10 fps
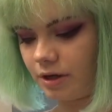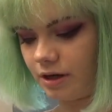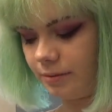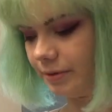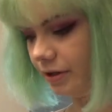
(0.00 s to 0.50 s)

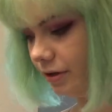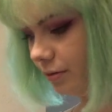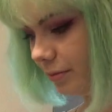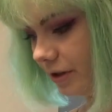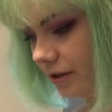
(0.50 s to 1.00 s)
pop it
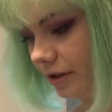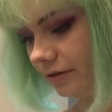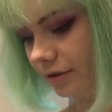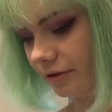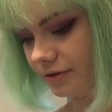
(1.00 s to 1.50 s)
open
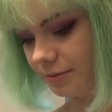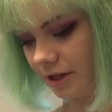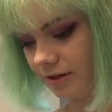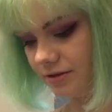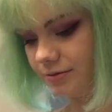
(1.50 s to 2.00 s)
if you have something
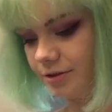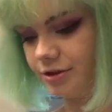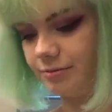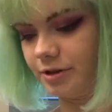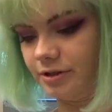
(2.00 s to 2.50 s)
else,
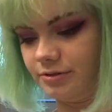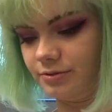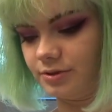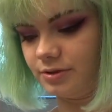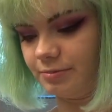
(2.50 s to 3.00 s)
which I'm going to
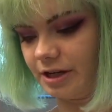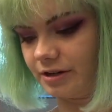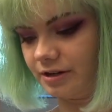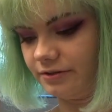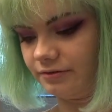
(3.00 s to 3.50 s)
use the
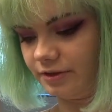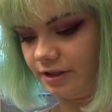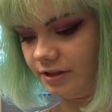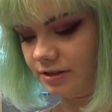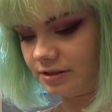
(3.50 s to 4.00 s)
back end of
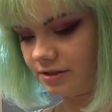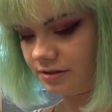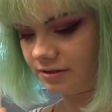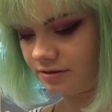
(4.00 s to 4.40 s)
this.